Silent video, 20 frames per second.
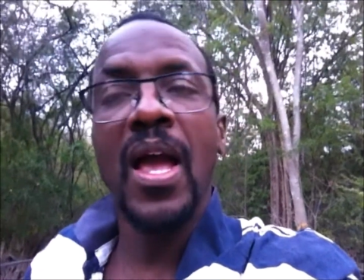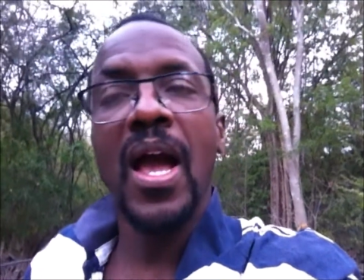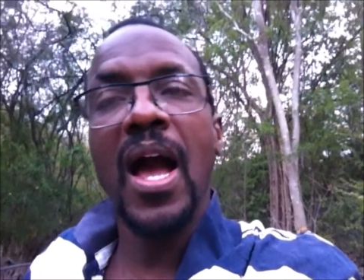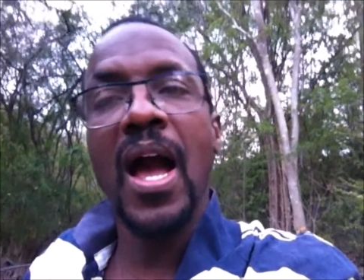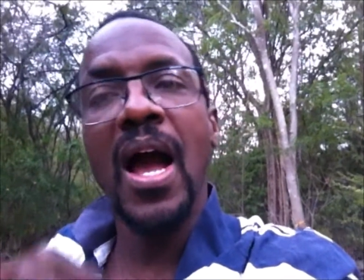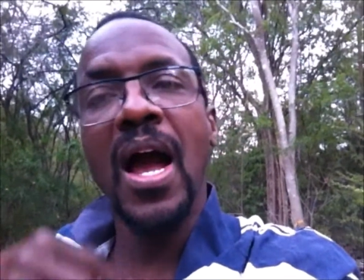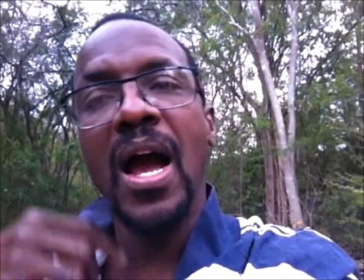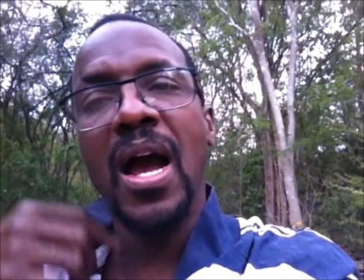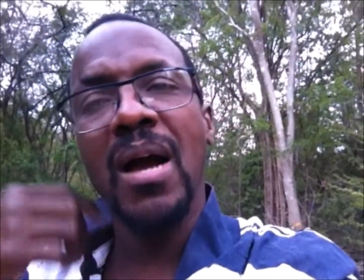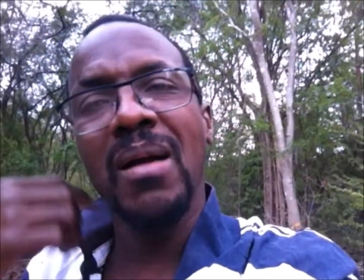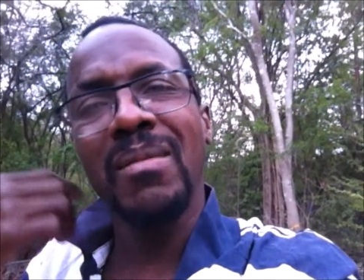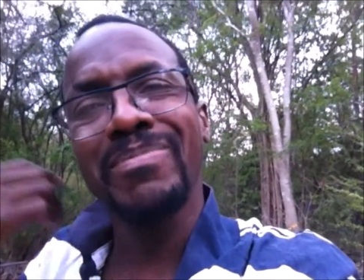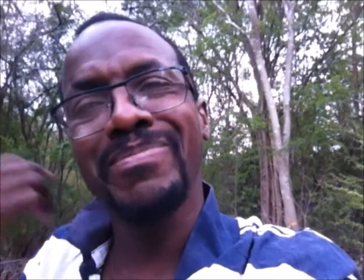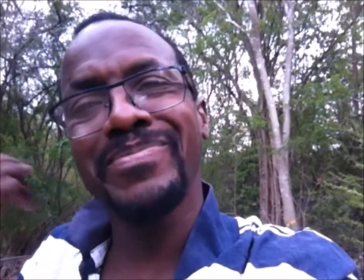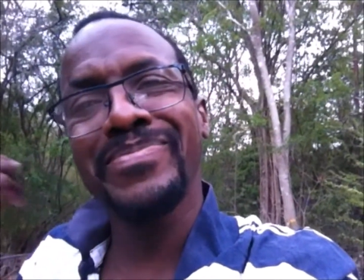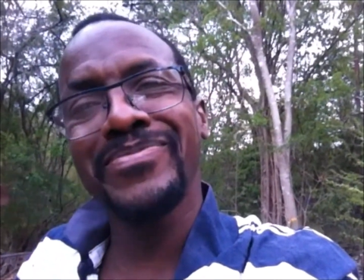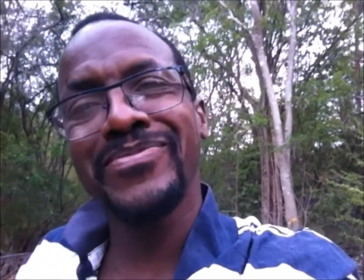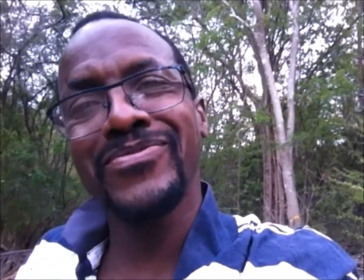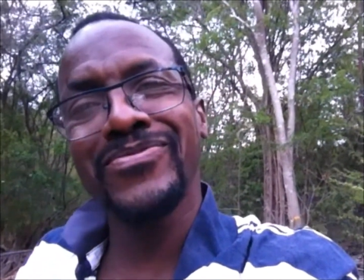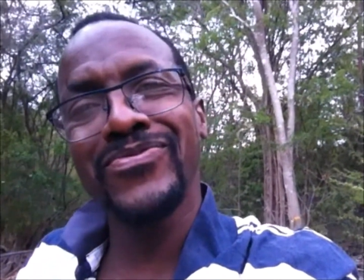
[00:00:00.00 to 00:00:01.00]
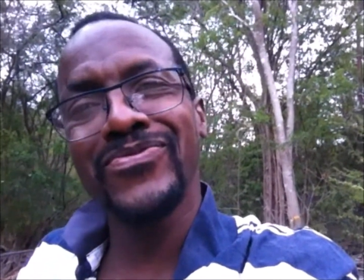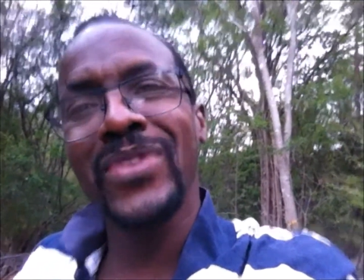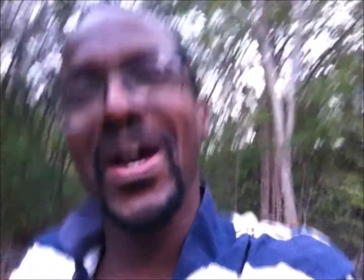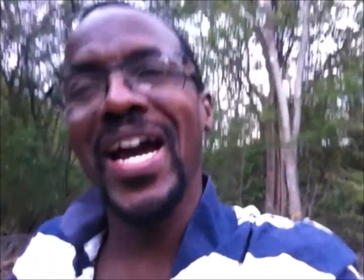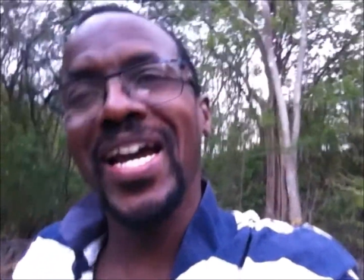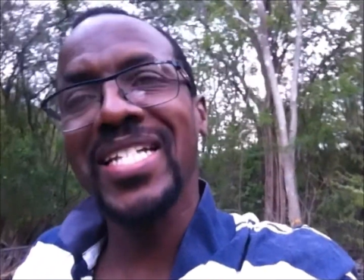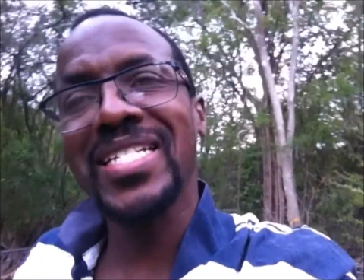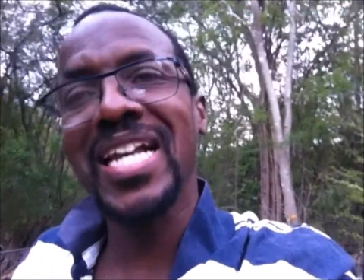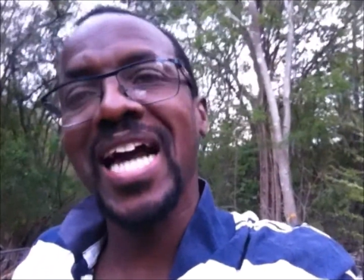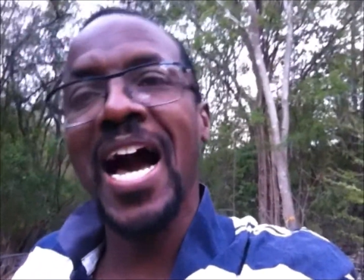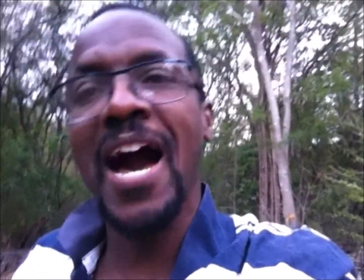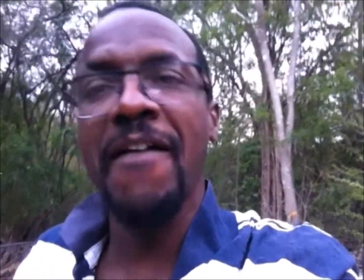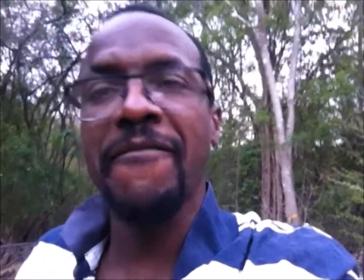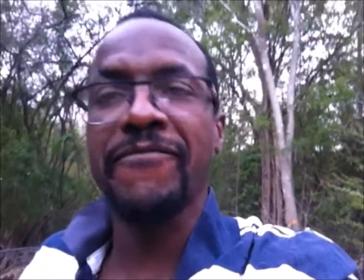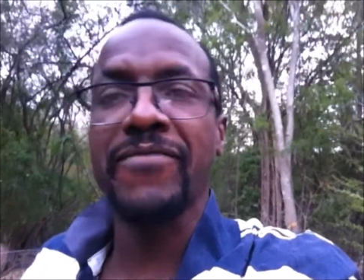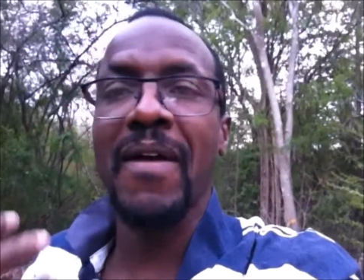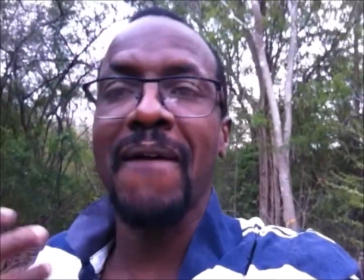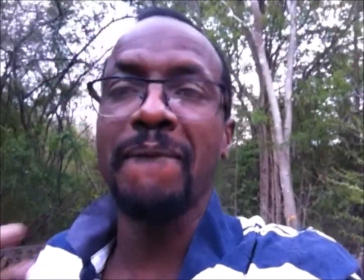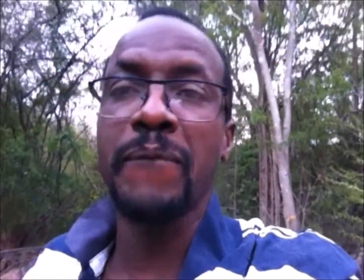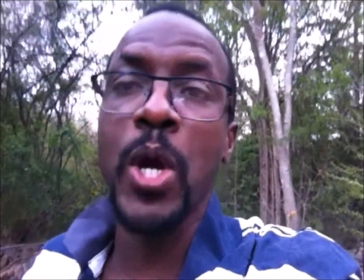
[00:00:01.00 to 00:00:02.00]
right
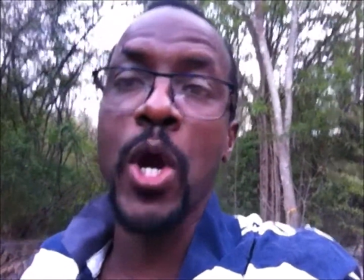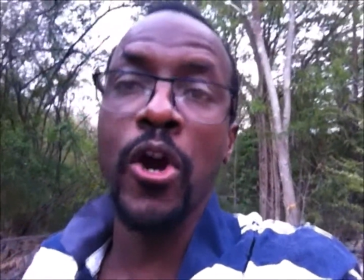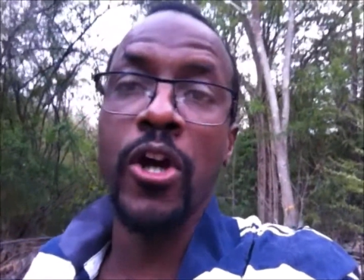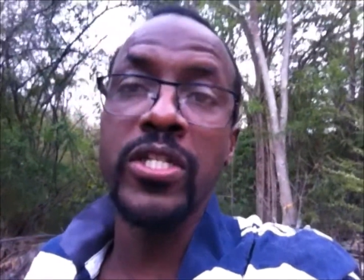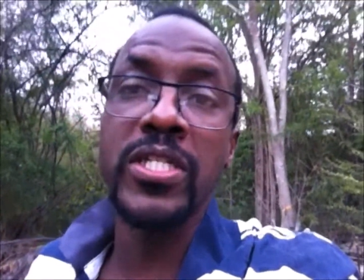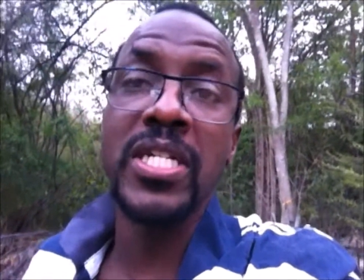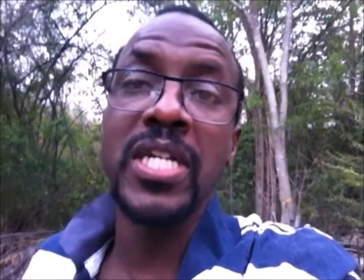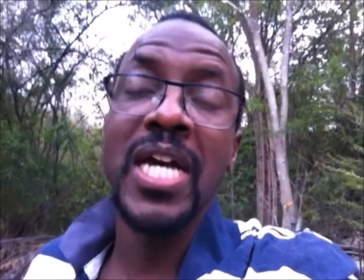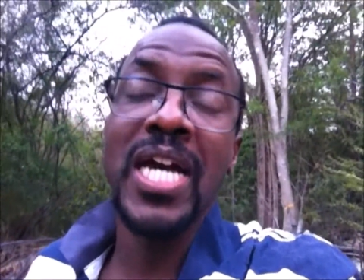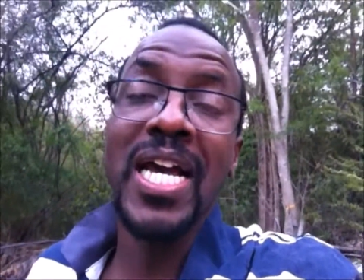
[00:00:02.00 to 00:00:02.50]
after birth.